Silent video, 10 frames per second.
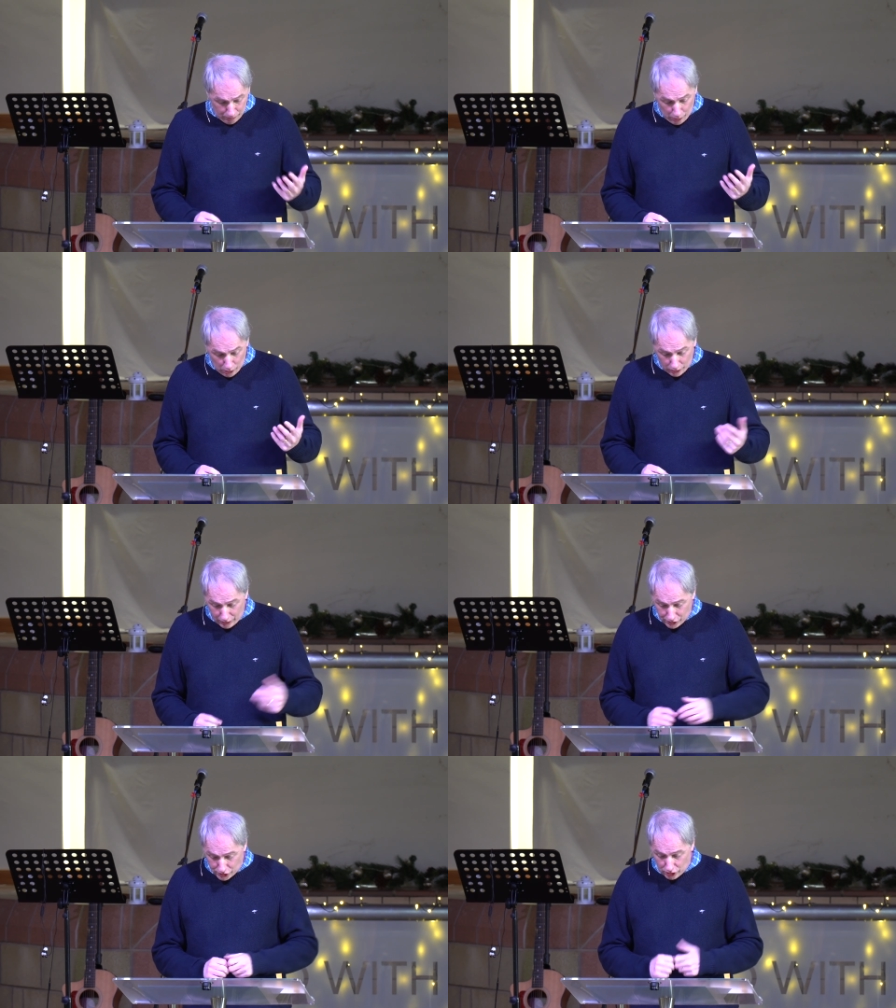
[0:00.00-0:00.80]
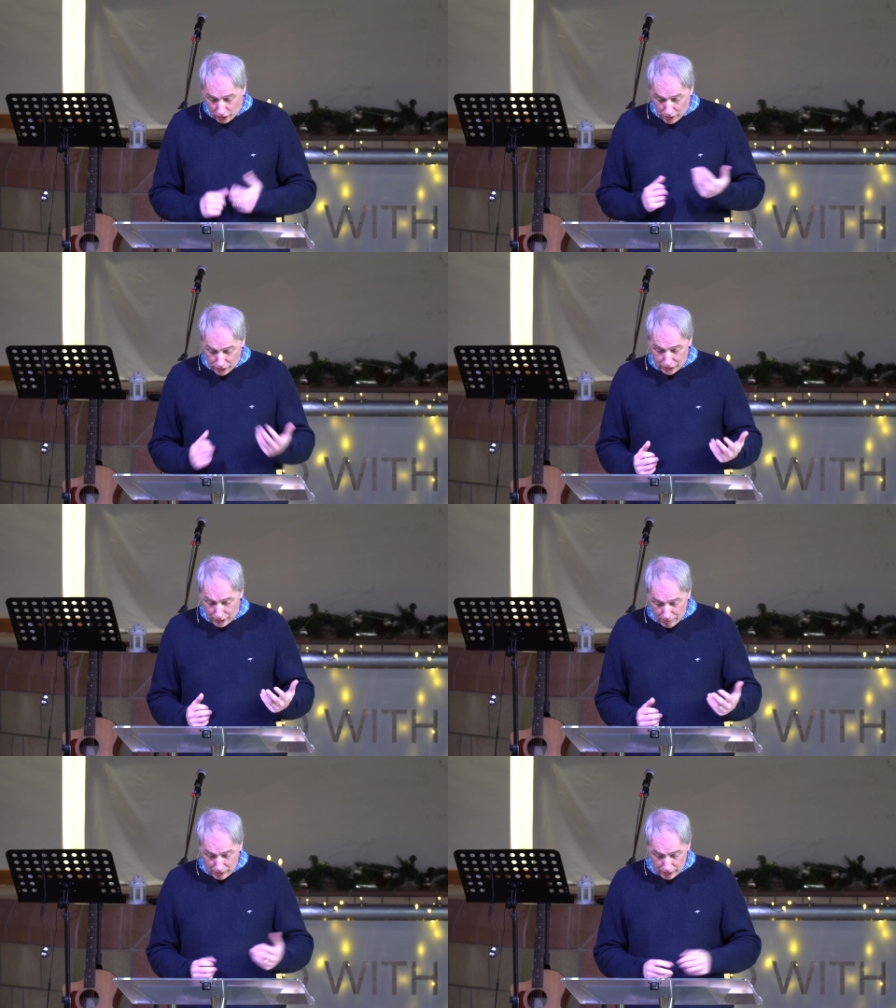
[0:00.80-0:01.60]
Paul gives a charge to
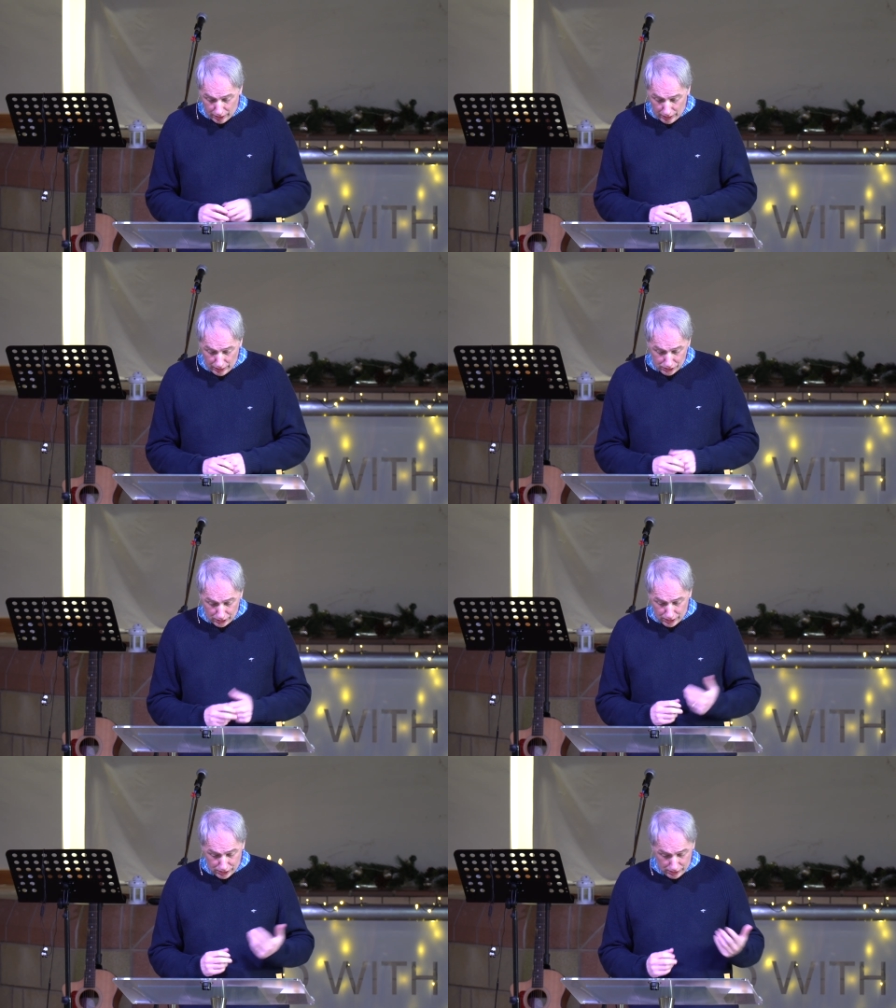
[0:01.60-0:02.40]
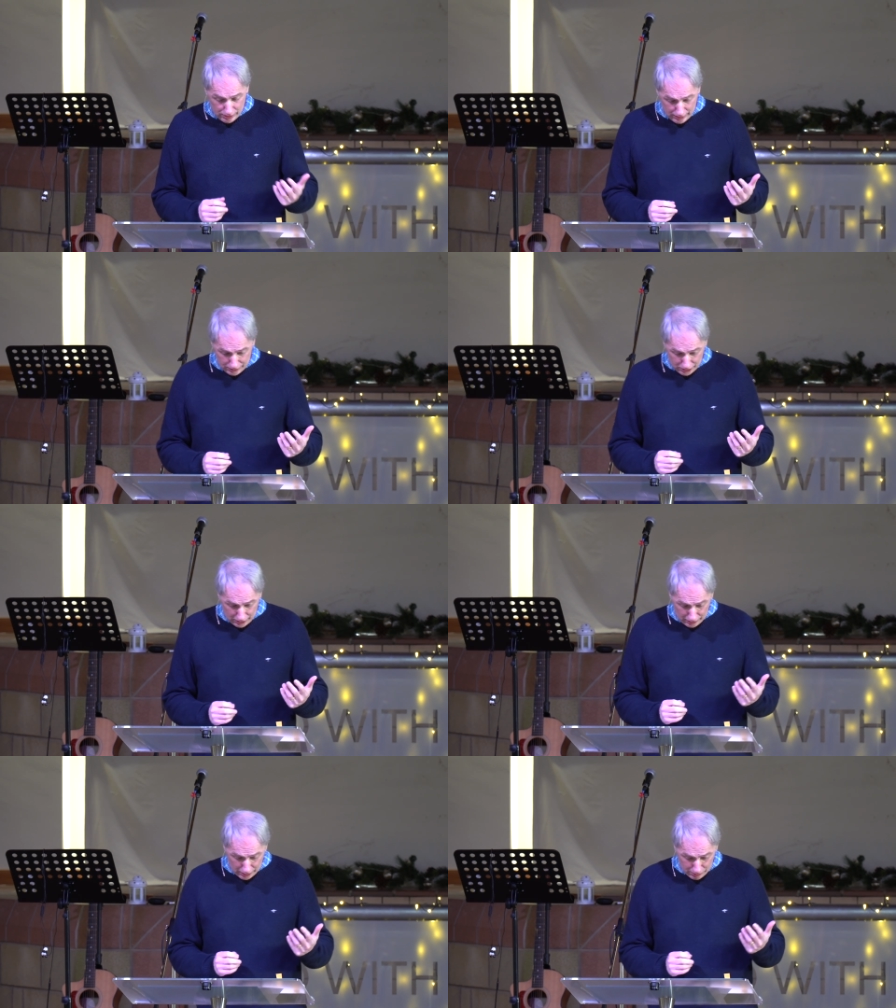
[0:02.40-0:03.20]
Timothy. He says in, in
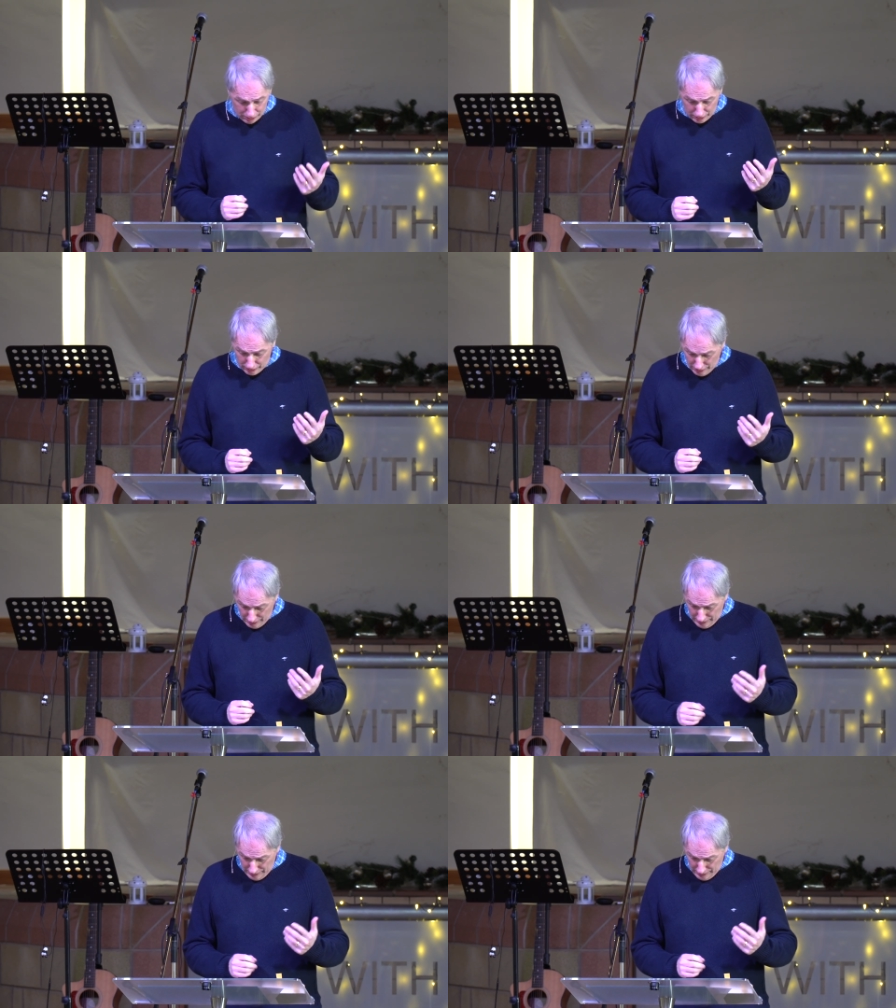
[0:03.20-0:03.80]
2 Timothy